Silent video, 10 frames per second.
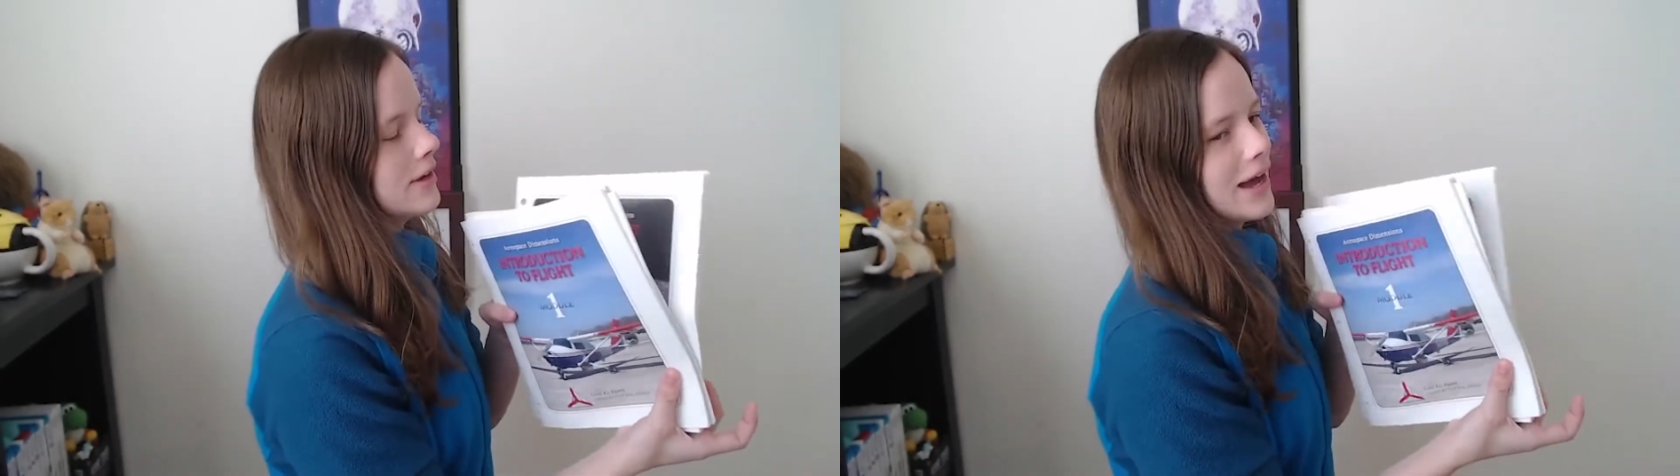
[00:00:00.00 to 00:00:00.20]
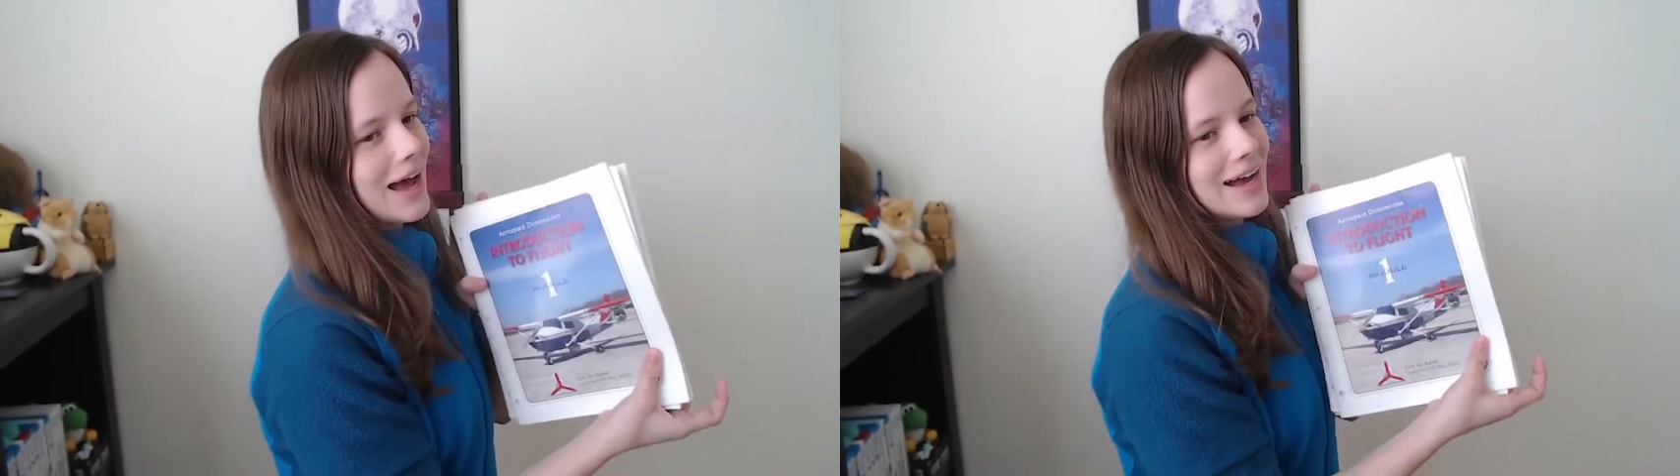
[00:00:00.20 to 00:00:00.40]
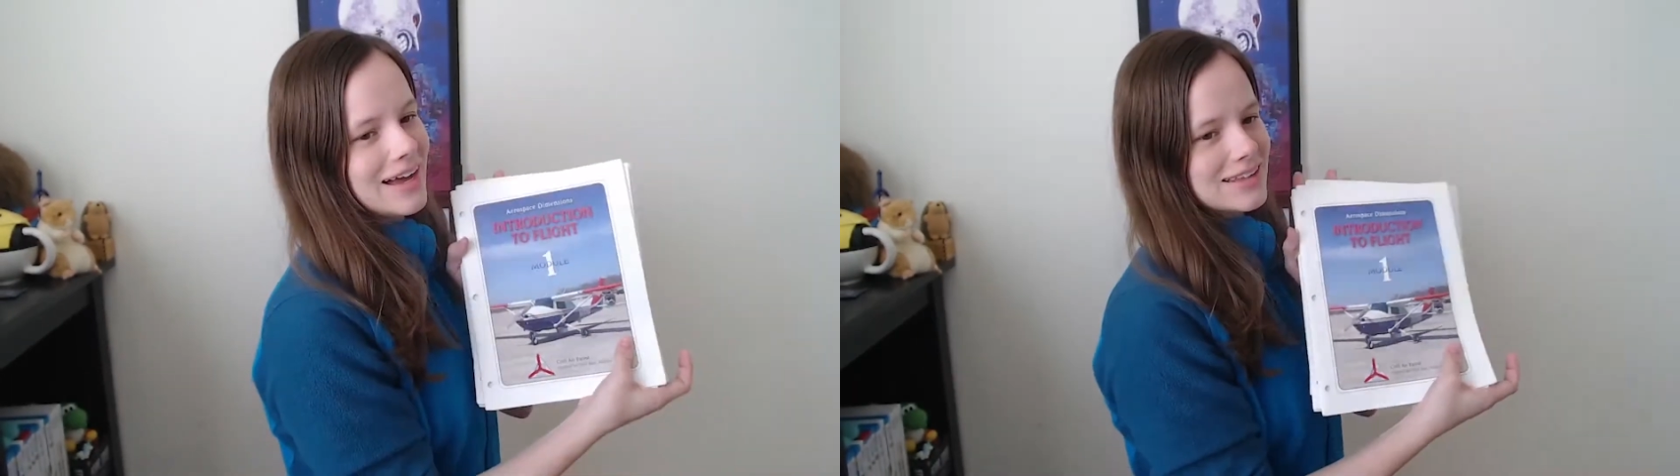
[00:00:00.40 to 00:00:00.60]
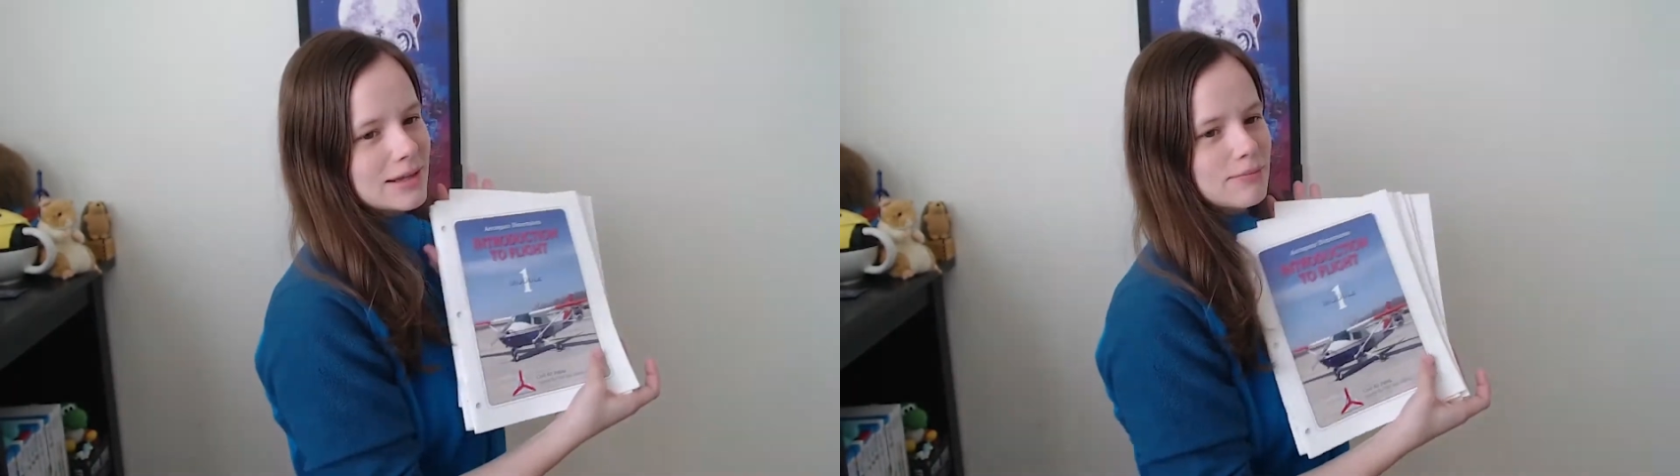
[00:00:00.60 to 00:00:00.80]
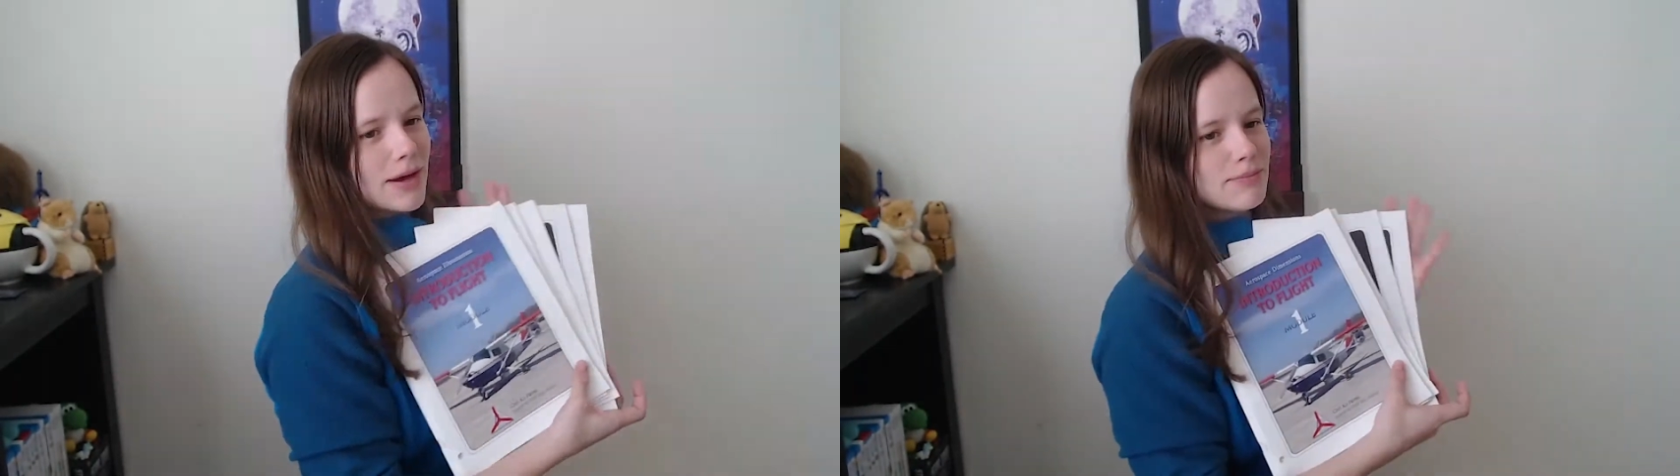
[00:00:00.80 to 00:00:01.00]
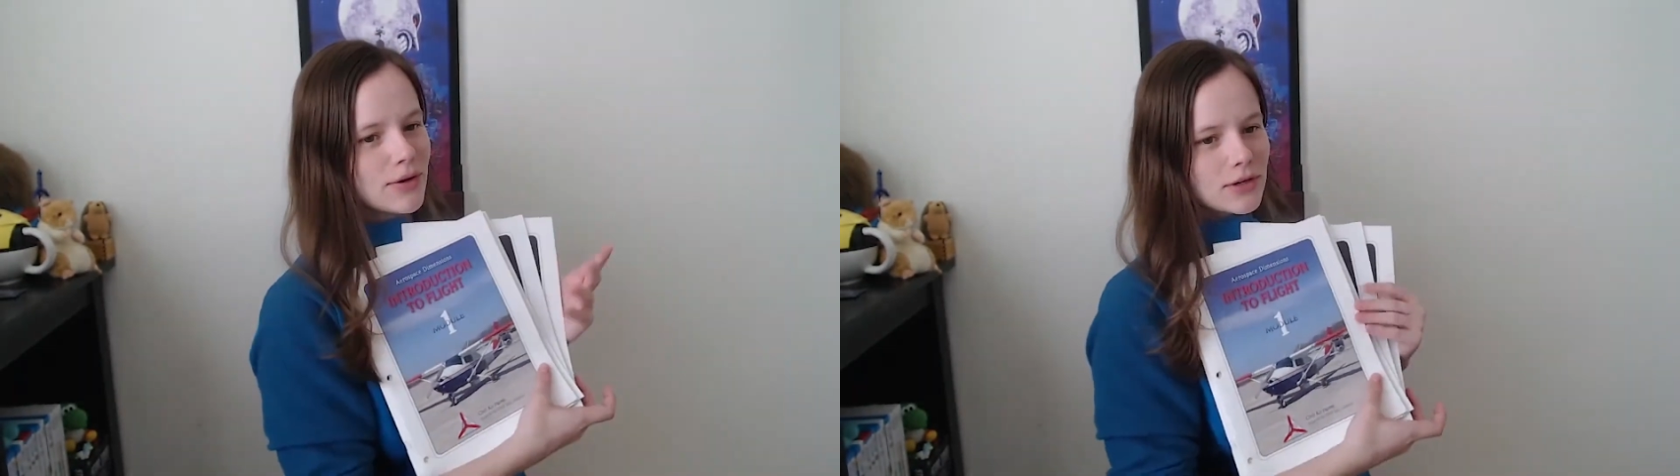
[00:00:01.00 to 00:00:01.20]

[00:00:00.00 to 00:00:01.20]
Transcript: I got the paper